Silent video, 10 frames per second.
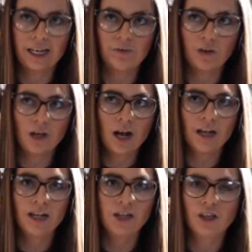And if you're not
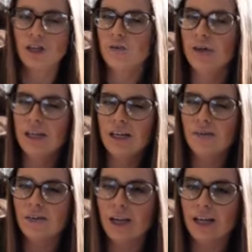going to do any
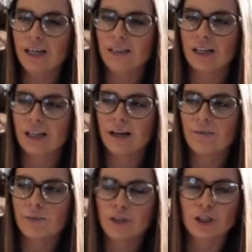of that, then
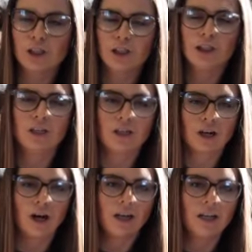I'm pretty sure your
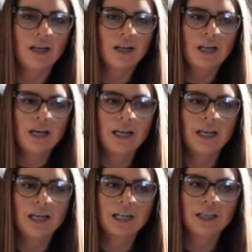garden
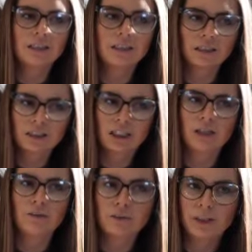is
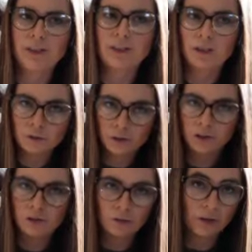considerably
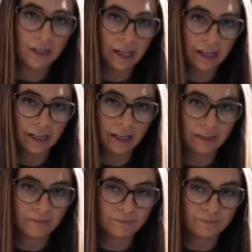close to
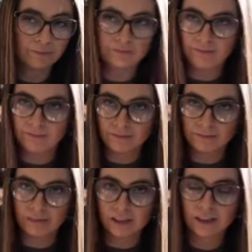organic.
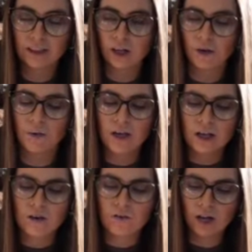So
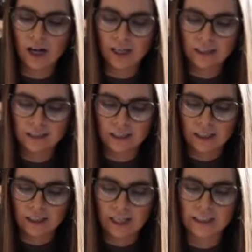for us,
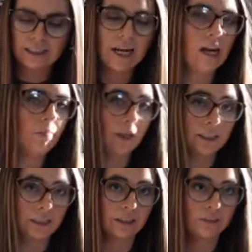it's not a
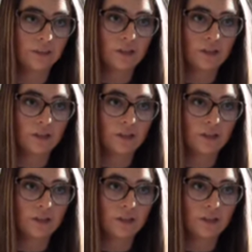big deal.